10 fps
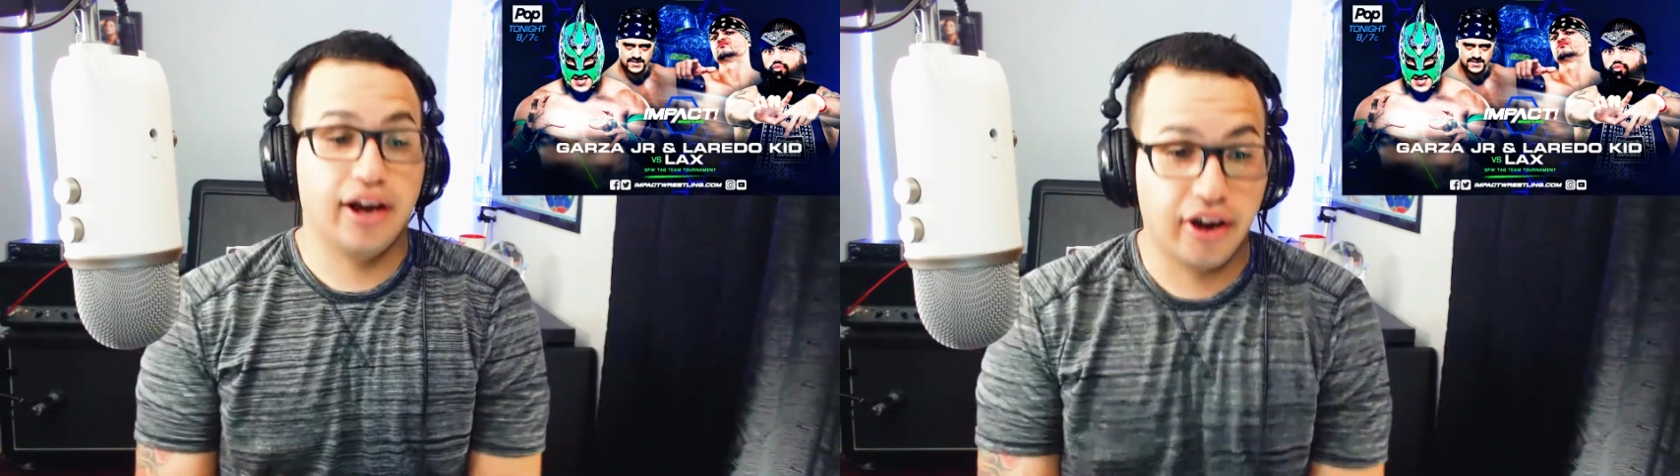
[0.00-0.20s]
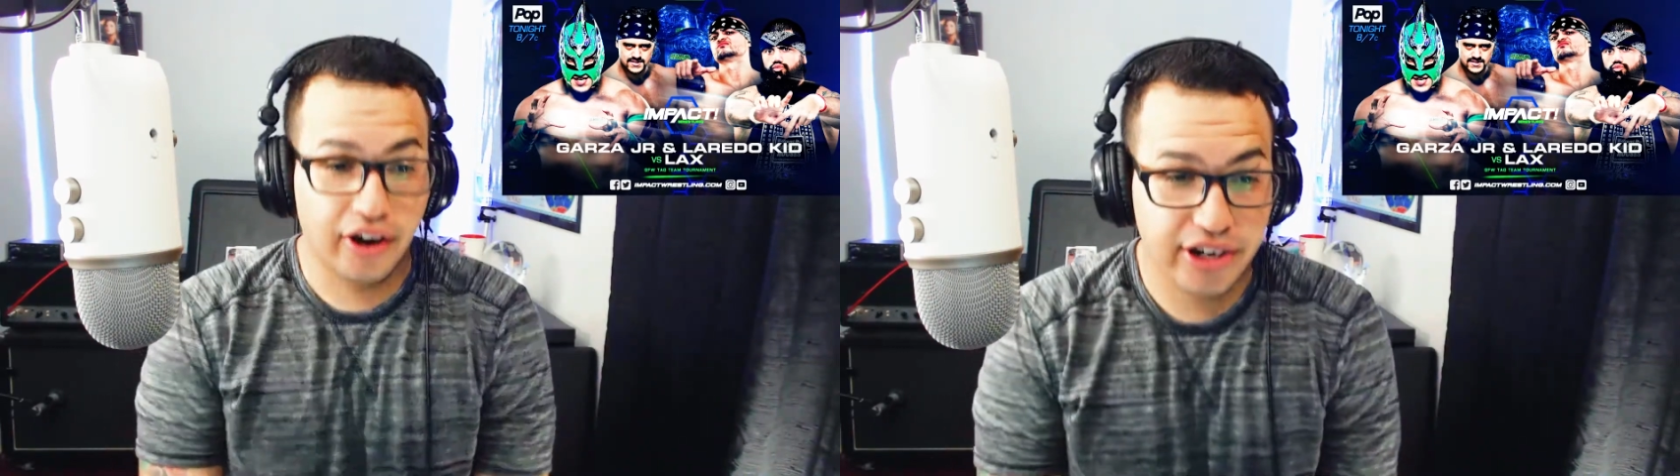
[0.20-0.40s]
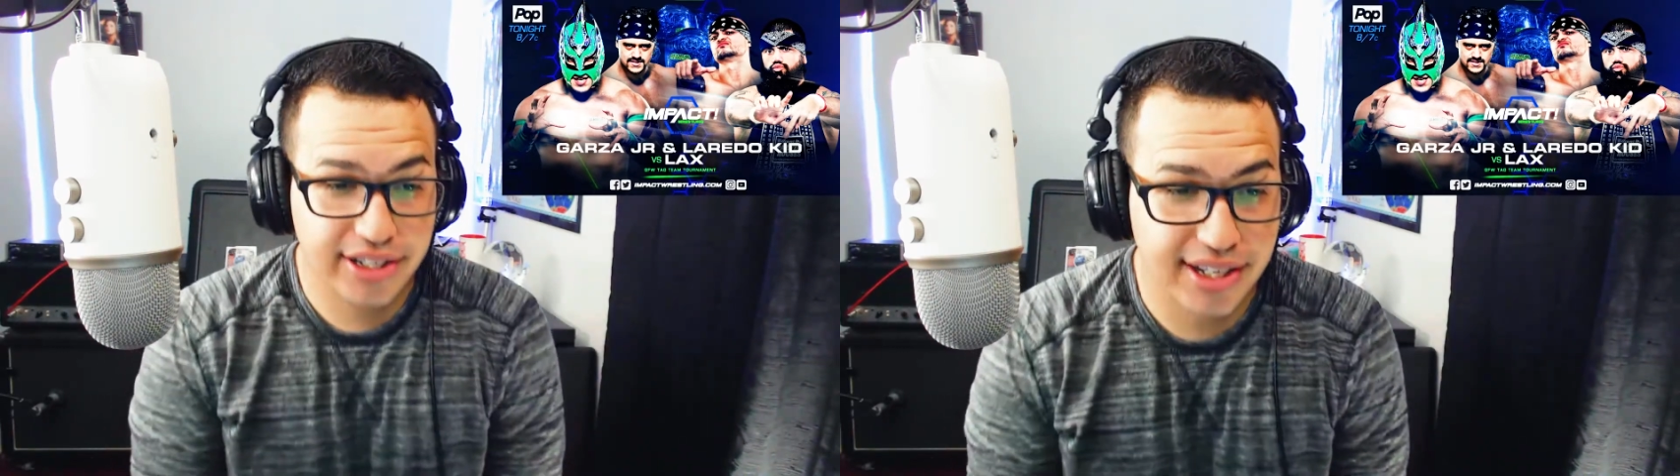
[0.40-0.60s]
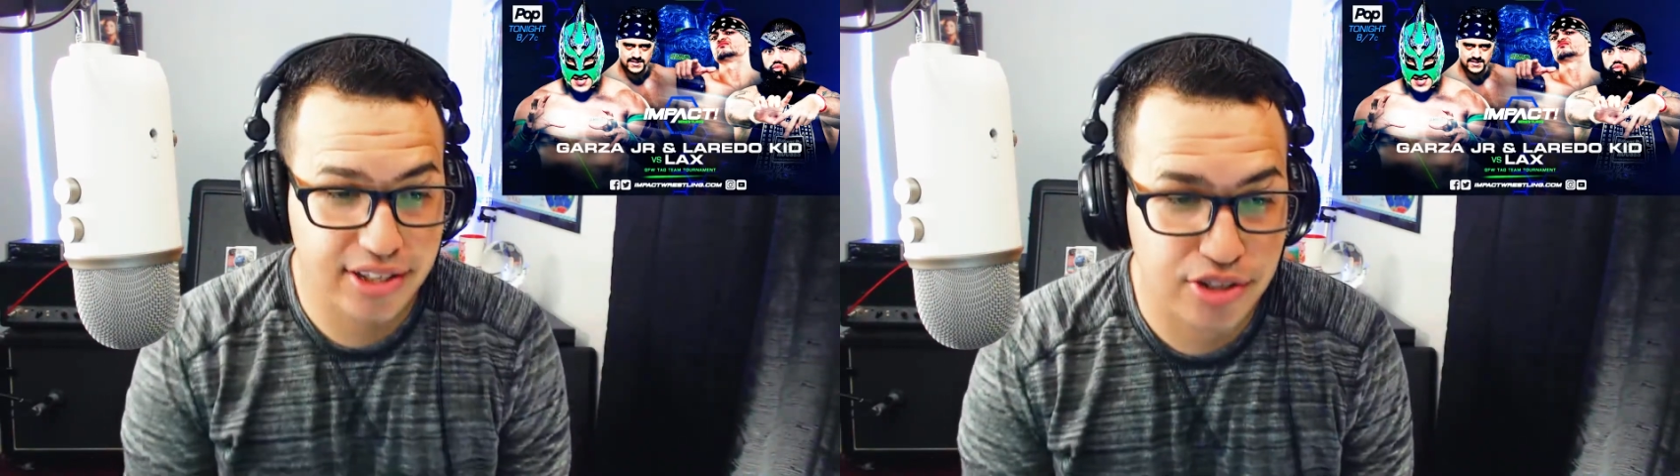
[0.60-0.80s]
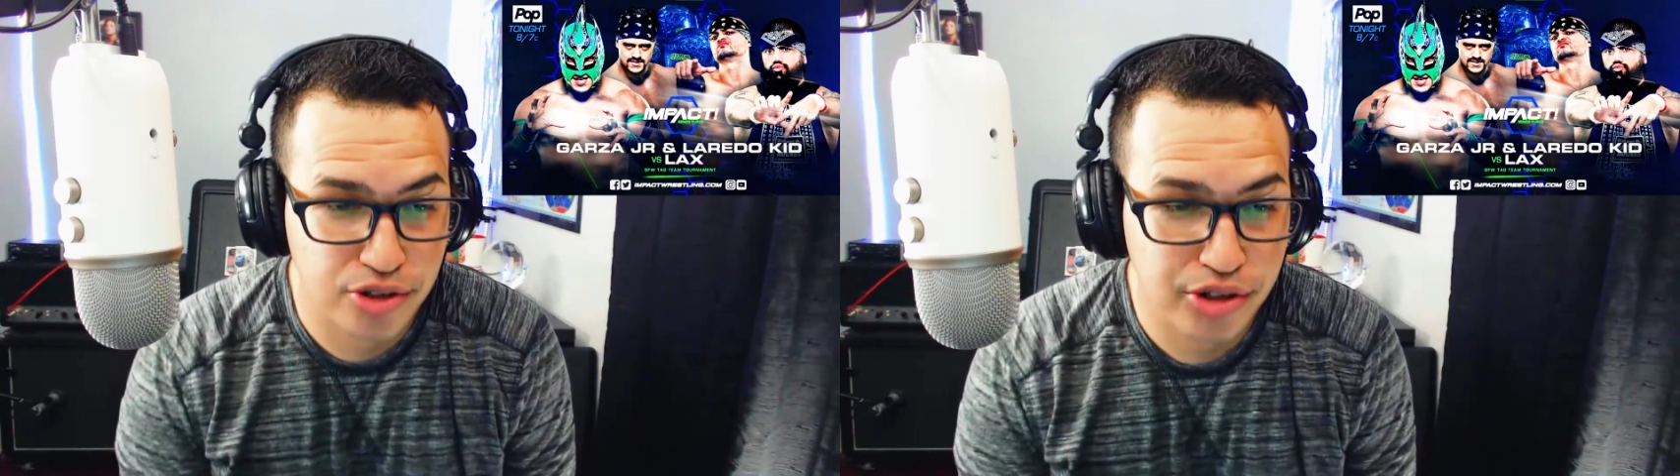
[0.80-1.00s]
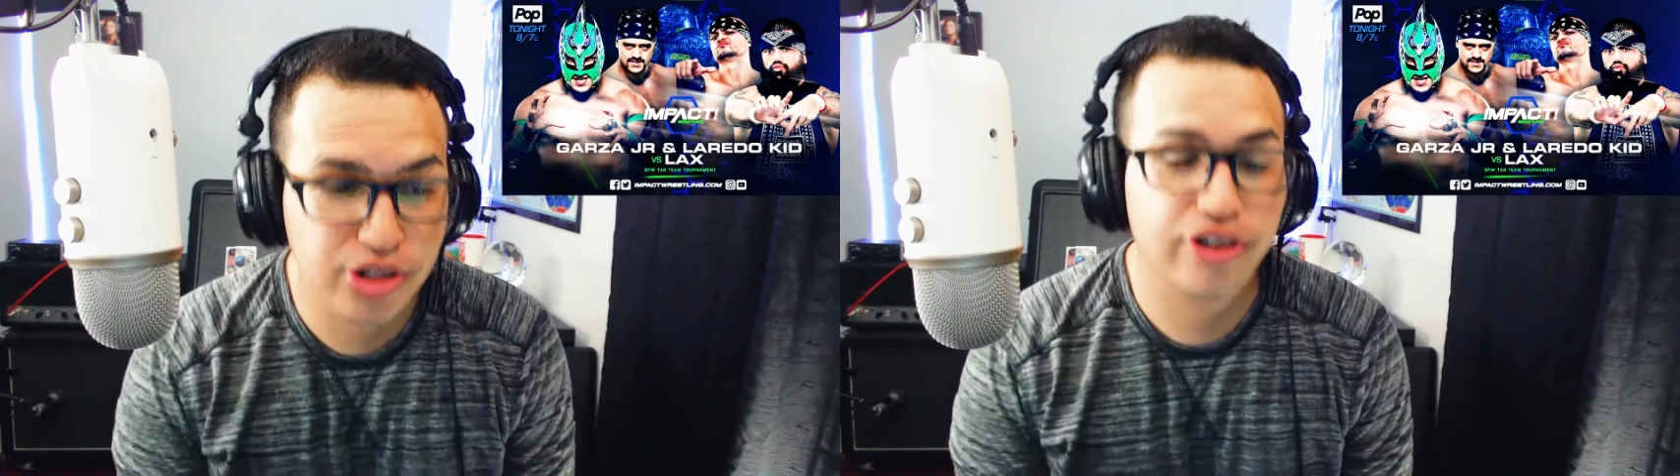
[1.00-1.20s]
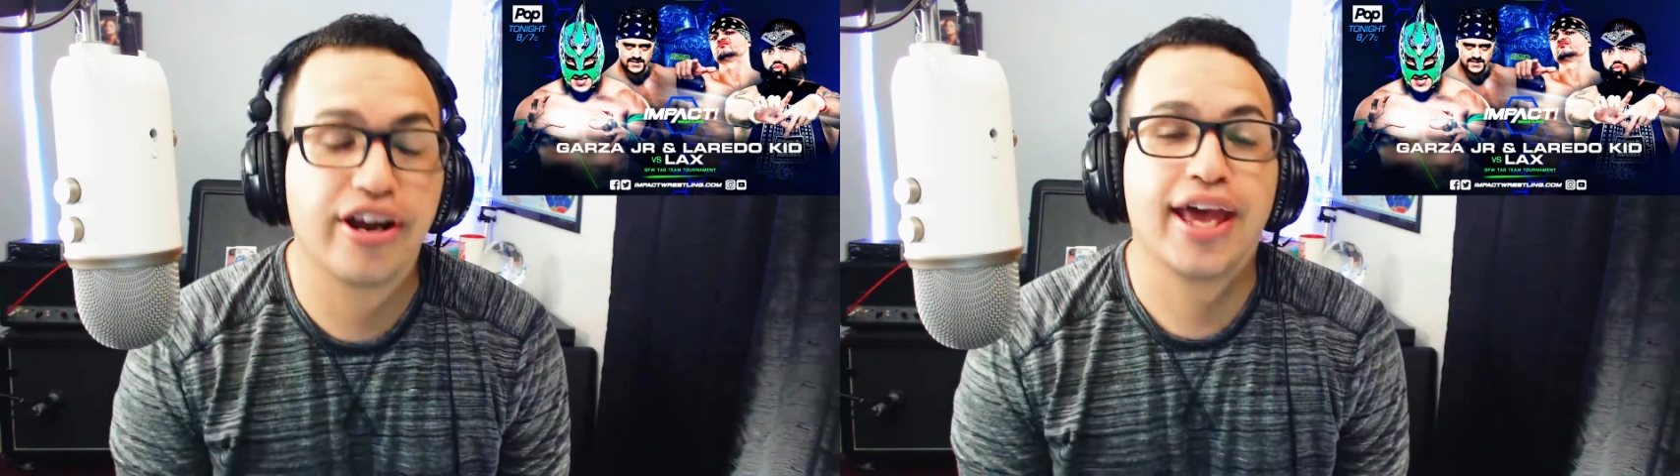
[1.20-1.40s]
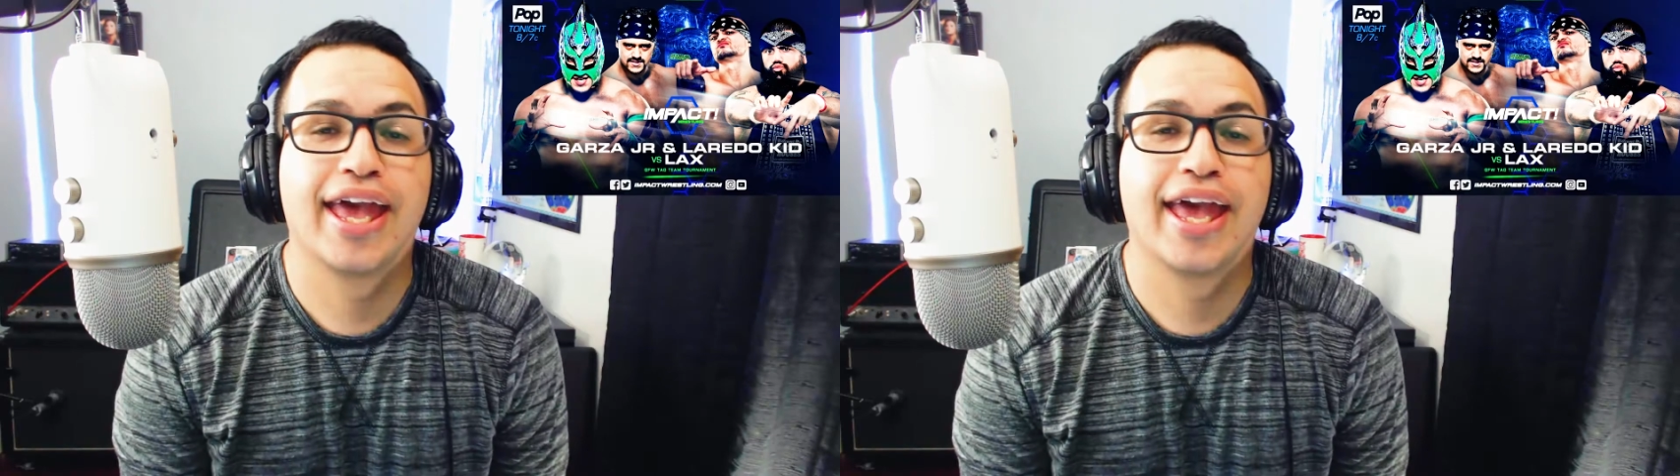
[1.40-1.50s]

Garza Jr.